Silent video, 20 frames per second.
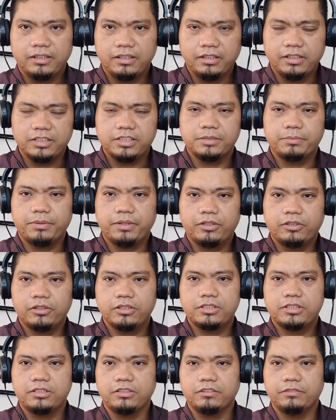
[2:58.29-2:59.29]
it's
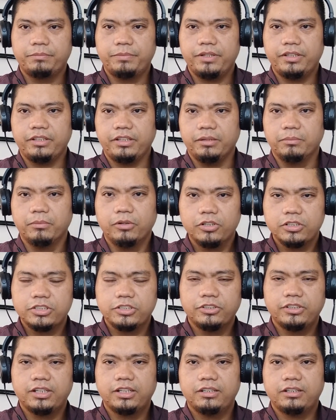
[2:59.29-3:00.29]
because you've been
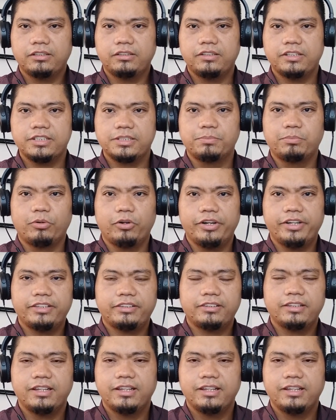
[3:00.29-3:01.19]
emotional at this point